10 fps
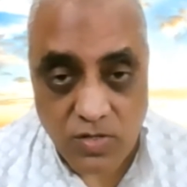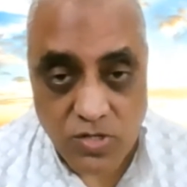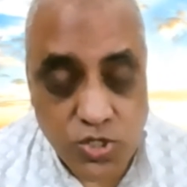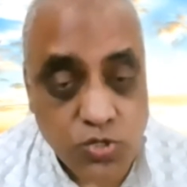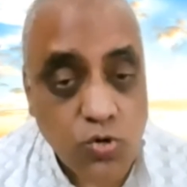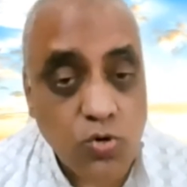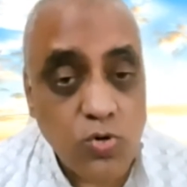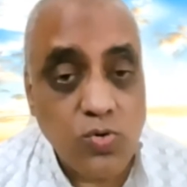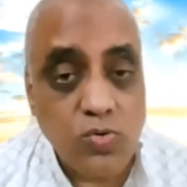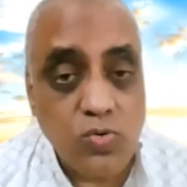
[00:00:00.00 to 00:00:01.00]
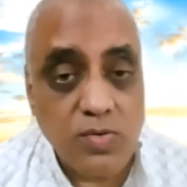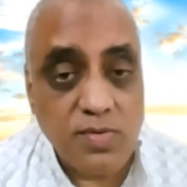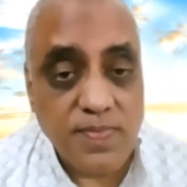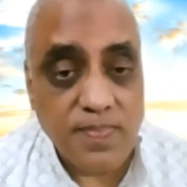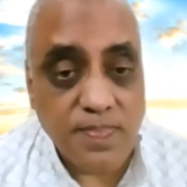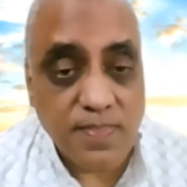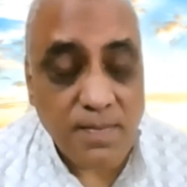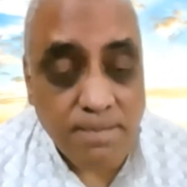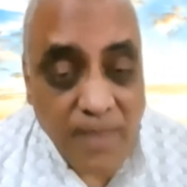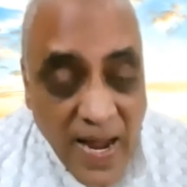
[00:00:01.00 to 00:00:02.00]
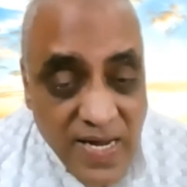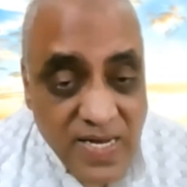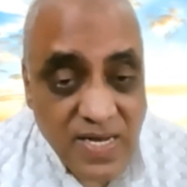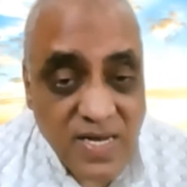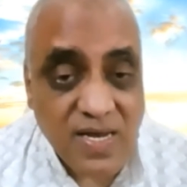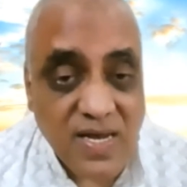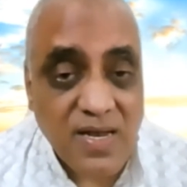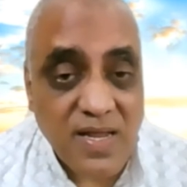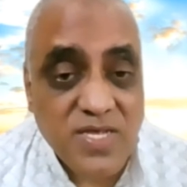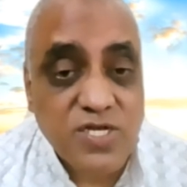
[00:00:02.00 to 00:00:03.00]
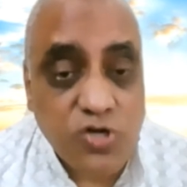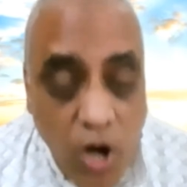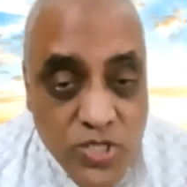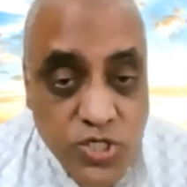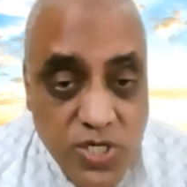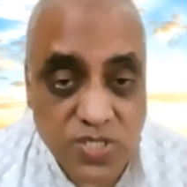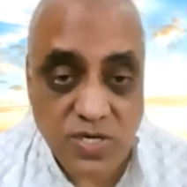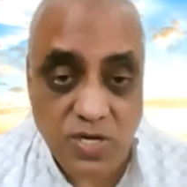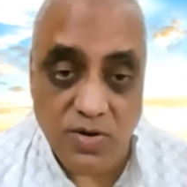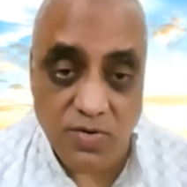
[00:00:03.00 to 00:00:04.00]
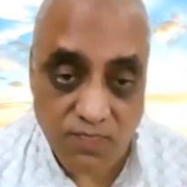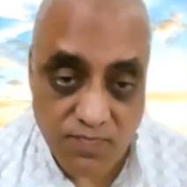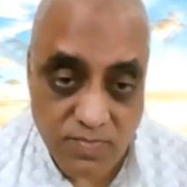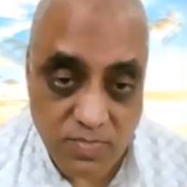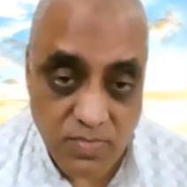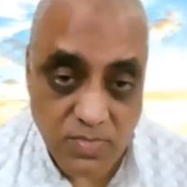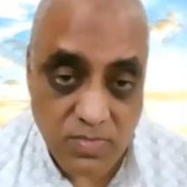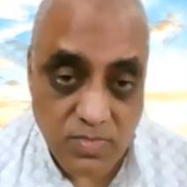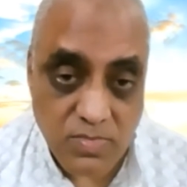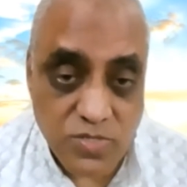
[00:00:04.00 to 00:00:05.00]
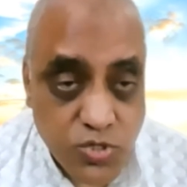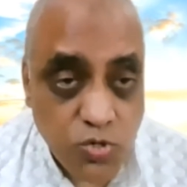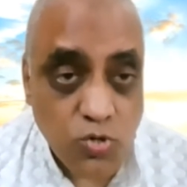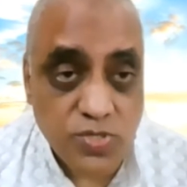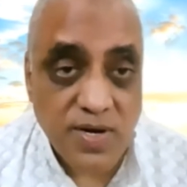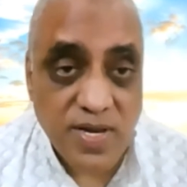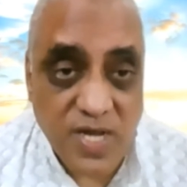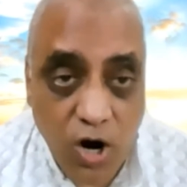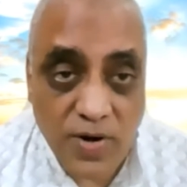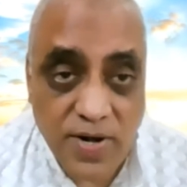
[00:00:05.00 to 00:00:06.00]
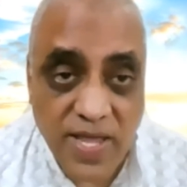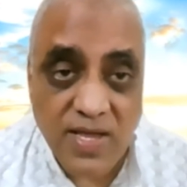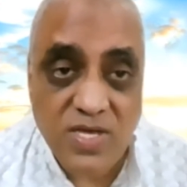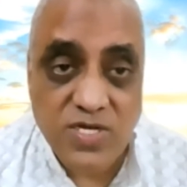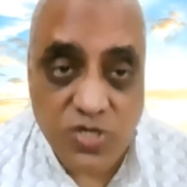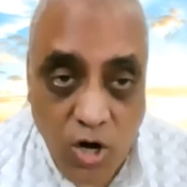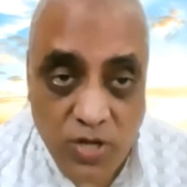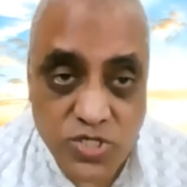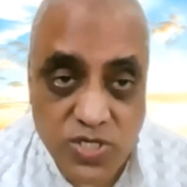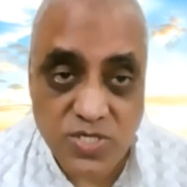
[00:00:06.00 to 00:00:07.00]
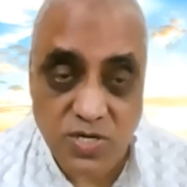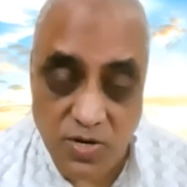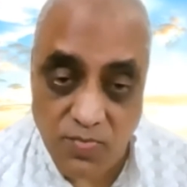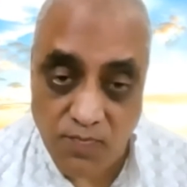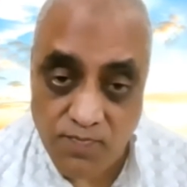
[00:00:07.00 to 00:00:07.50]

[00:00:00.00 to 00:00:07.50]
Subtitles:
So the mind is conscious here. So the recording is conscious here.